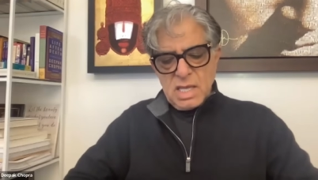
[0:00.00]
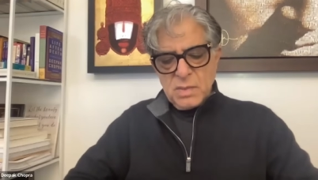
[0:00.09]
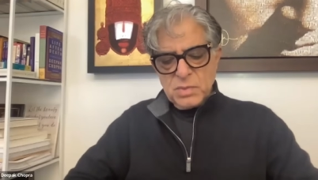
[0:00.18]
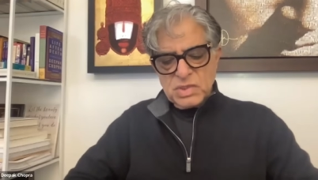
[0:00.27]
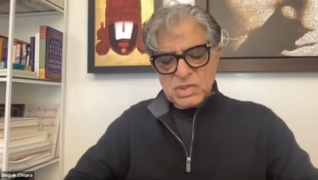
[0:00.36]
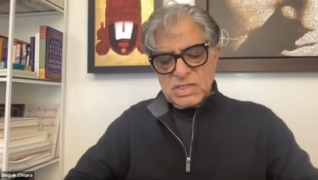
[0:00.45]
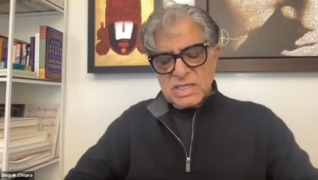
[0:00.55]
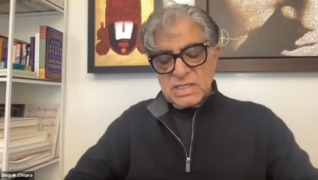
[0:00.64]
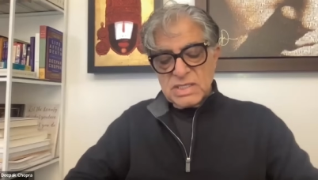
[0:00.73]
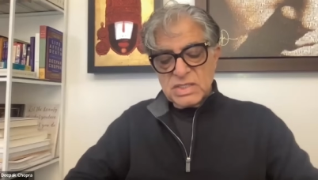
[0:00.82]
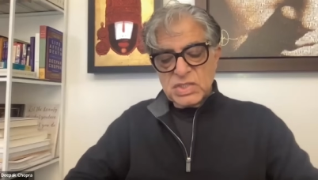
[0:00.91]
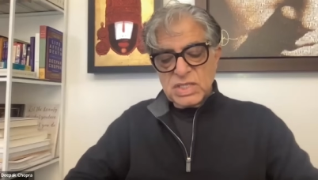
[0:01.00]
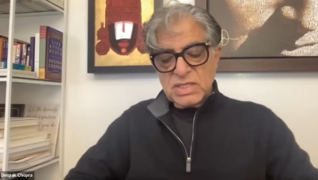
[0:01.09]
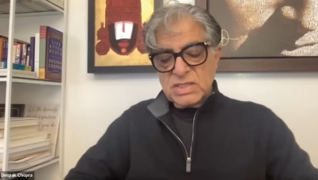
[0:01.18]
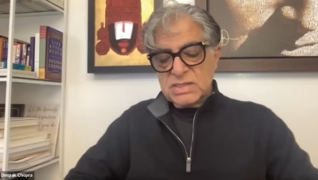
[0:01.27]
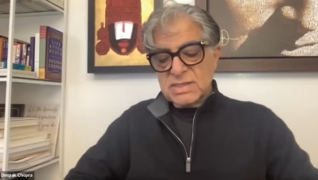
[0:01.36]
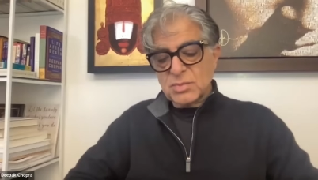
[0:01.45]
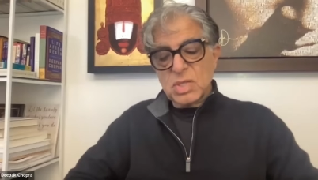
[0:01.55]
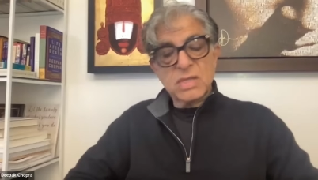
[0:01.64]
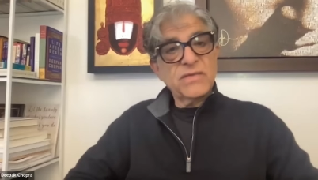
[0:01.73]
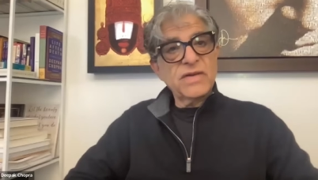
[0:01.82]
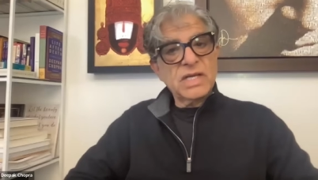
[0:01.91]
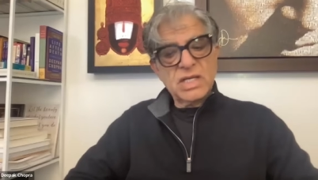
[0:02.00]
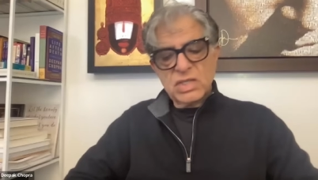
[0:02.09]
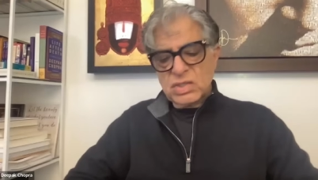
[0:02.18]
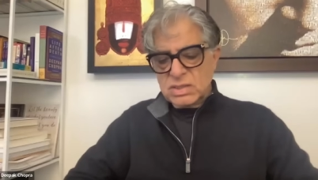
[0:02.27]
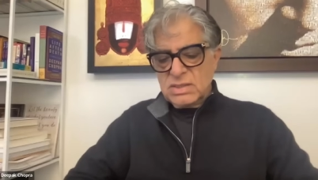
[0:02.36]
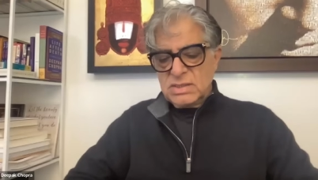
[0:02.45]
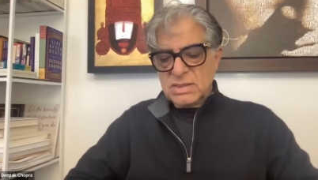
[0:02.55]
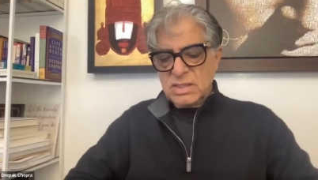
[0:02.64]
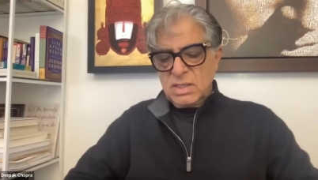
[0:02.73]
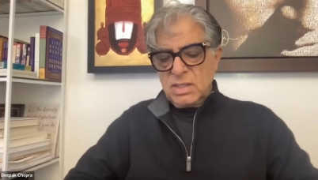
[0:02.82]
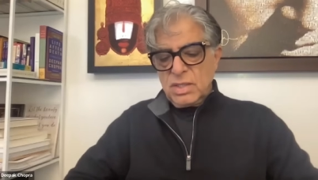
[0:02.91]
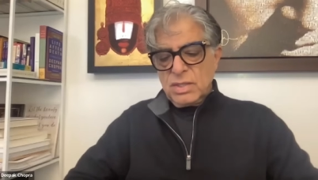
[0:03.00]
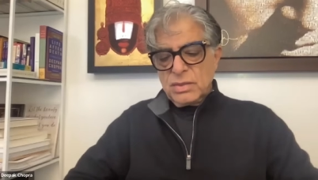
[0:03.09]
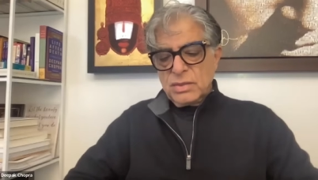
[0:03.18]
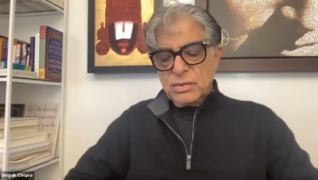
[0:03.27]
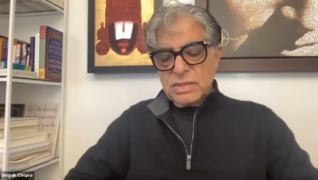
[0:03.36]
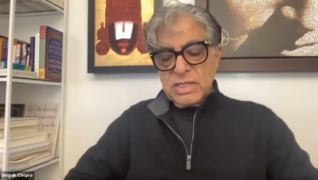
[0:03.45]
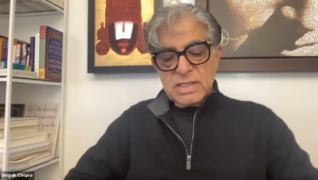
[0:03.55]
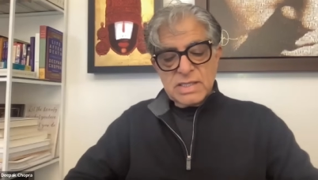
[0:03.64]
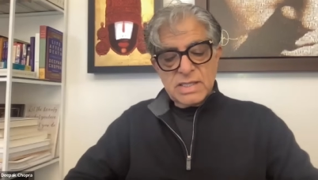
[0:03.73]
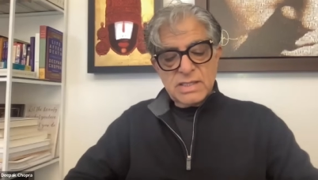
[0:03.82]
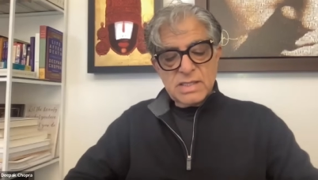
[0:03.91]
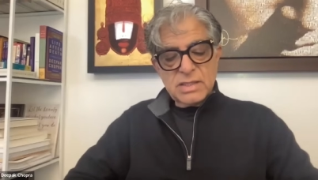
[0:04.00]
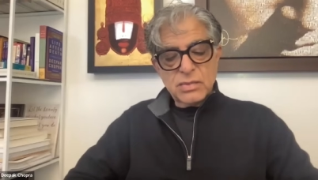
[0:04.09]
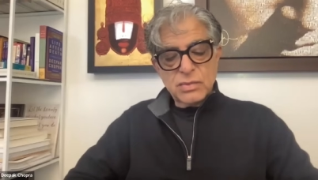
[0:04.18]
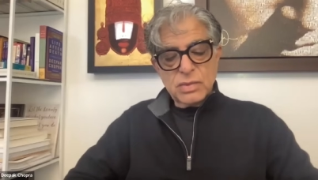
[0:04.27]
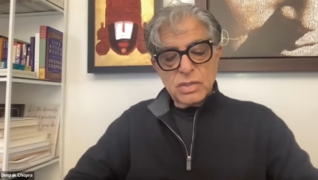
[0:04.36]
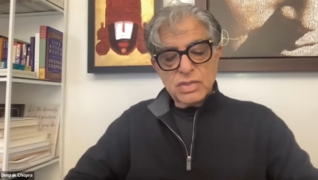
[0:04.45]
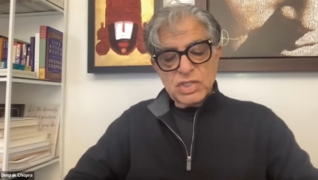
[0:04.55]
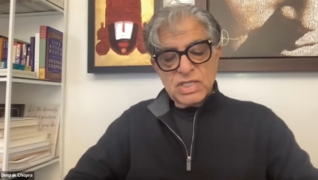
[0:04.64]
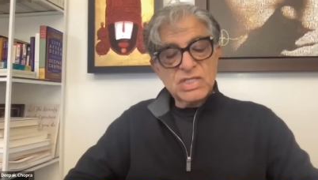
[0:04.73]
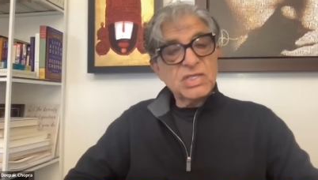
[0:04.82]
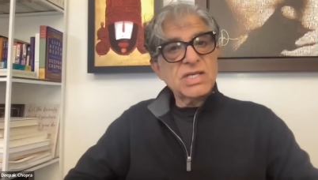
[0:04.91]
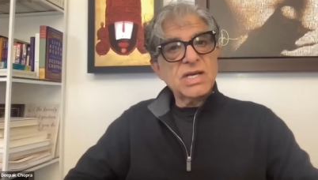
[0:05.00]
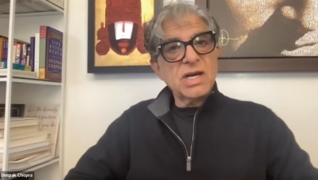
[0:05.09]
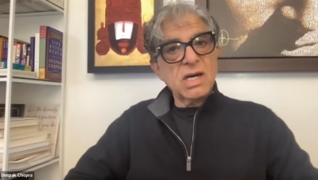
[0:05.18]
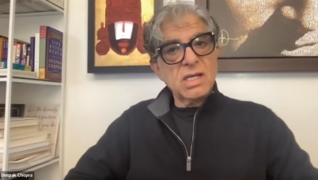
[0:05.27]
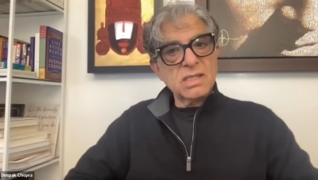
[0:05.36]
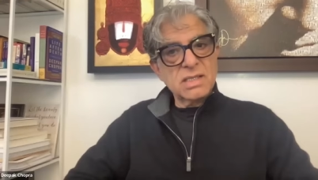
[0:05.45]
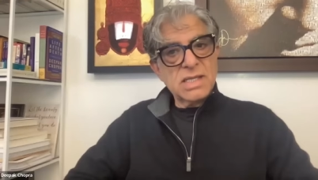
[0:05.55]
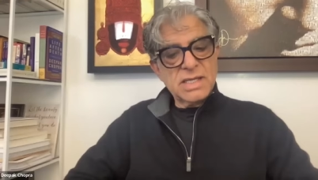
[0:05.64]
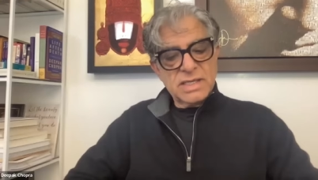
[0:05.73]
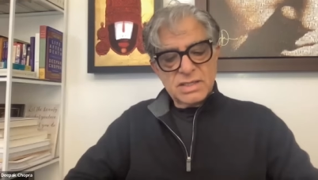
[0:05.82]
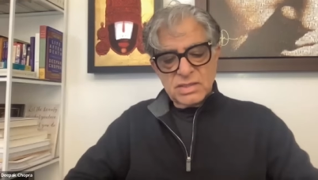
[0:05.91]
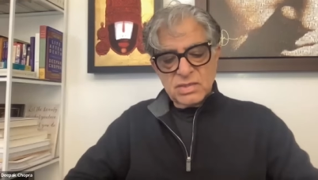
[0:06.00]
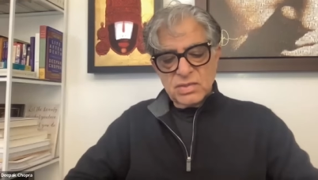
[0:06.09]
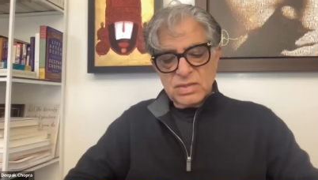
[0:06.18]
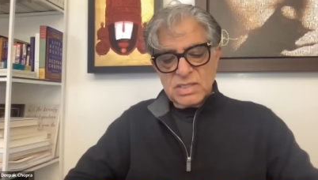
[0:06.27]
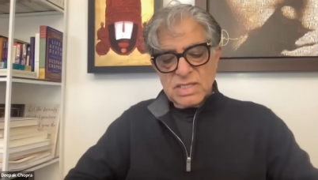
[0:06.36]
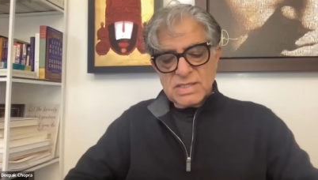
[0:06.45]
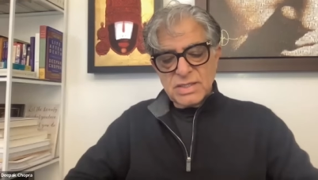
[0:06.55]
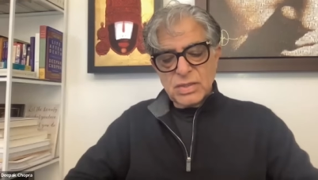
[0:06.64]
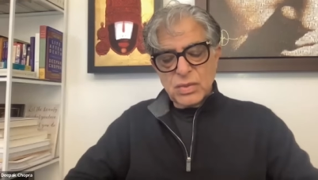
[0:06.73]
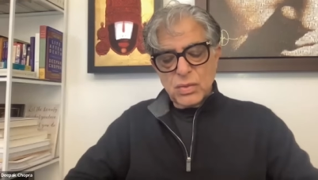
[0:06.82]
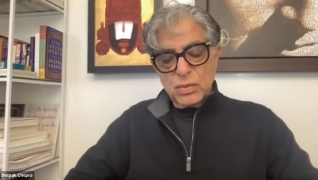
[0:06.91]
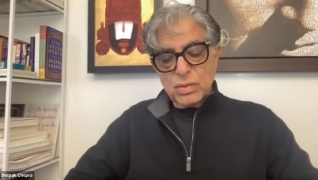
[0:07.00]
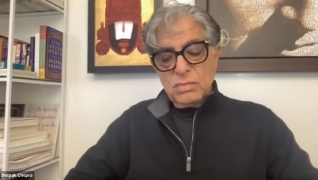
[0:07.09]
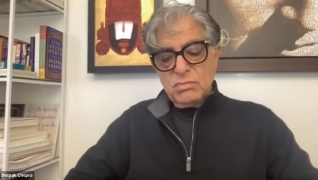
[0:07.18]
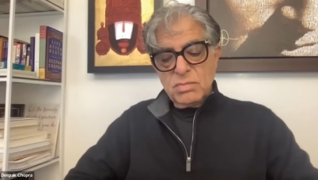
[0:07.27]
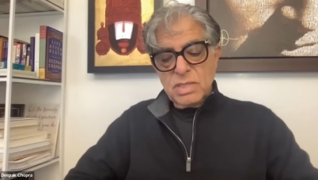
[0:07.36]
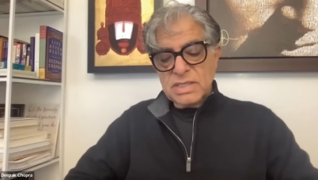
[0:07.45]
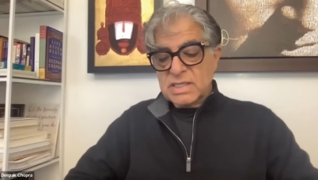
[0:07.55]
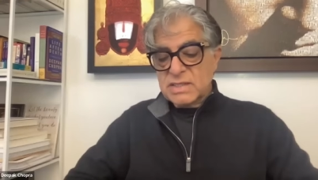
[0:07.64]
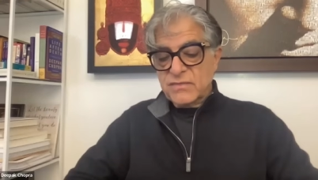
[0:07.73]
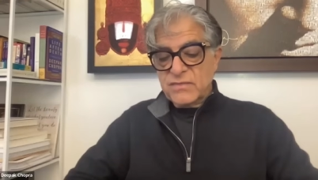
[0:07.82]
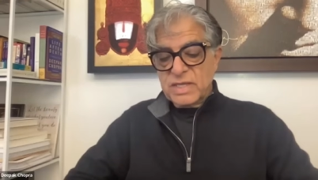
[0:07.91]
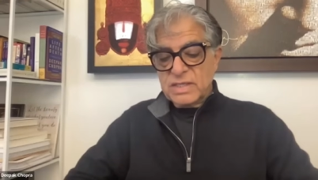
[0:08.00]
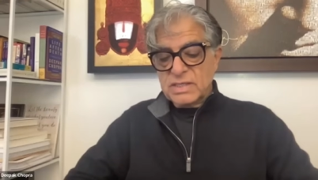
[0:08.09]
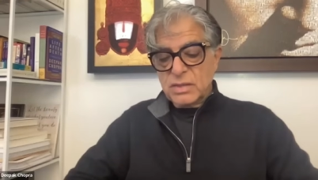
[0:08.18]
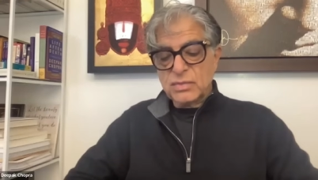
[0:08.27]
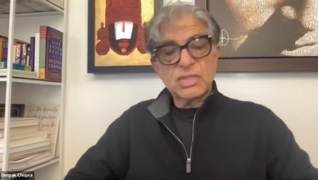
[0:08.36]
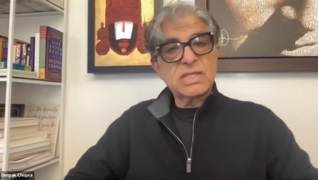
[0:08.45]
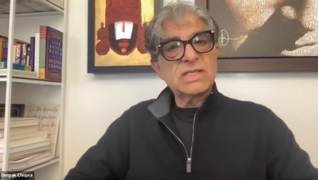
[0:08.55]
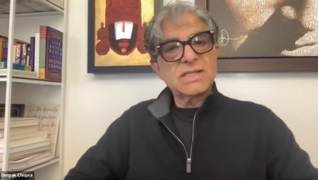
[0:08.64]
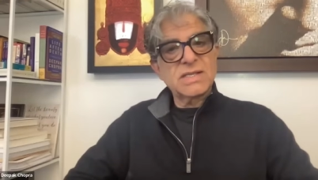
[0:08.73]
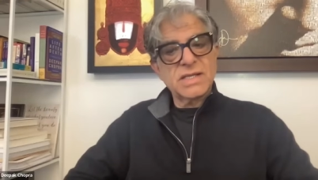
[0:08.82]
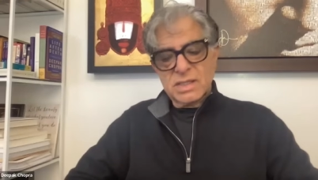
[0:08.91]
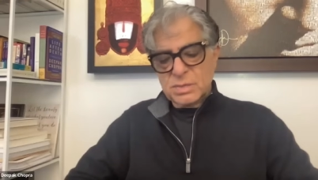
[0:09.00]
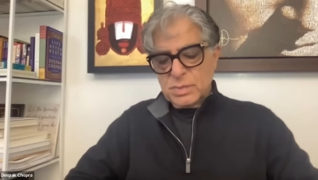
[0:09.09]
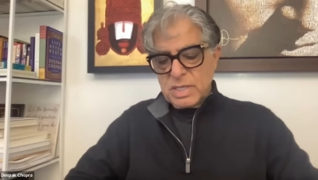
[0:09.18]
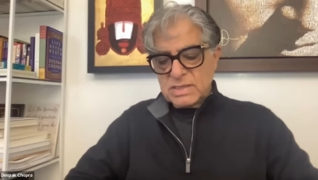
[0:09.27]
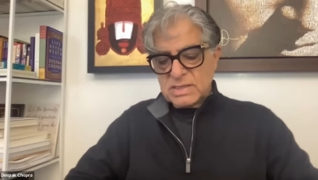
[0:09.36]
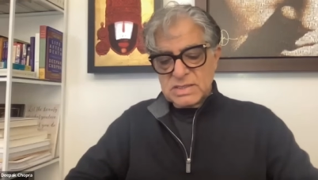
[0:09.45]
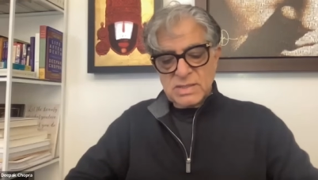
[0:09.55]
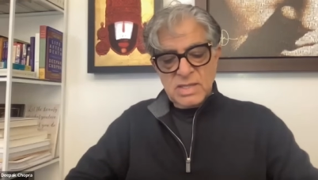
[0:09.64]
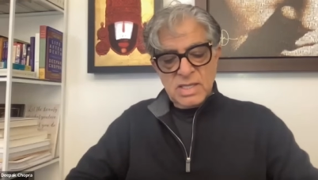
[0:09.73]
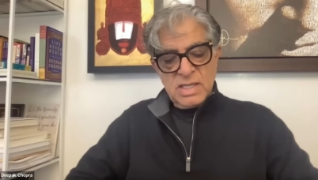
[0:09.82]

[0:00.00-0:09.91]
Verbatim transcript: Epigenetic changes are modifications to DNA that do not change the underlying genetic code, but can affect how genes are expressed.